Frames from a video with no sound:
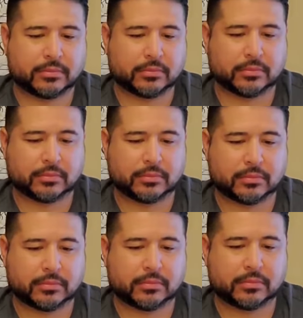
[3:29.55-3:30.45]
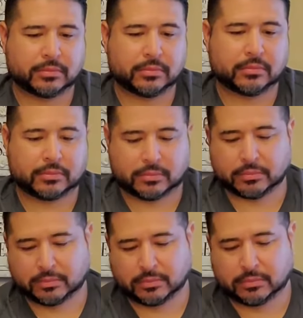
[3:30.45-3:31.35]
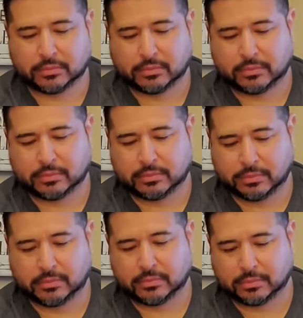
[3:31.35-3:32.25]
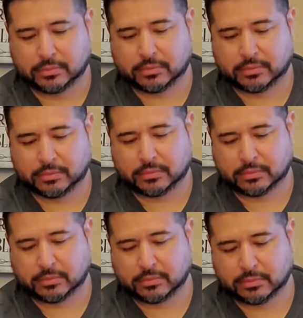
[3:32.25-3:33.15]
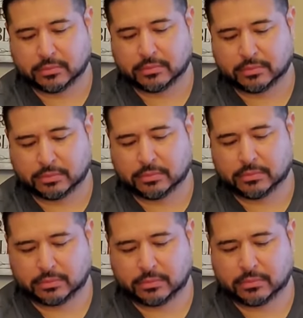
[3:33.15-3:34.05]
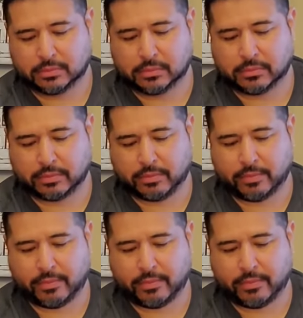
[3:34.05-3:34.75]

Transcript: This person isn't speaking.